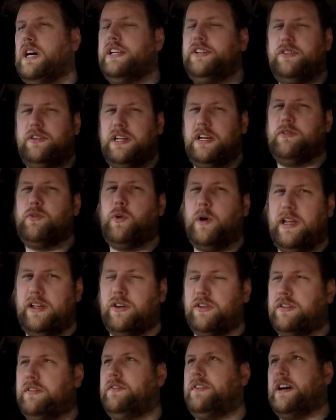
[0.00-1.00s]
I don't think I've quite
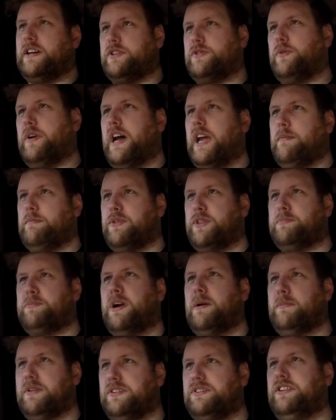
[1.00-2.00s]
got the facts right, but the
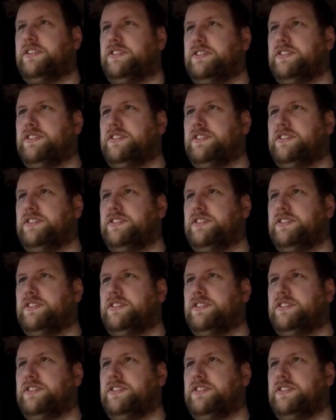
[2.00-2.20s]
premise is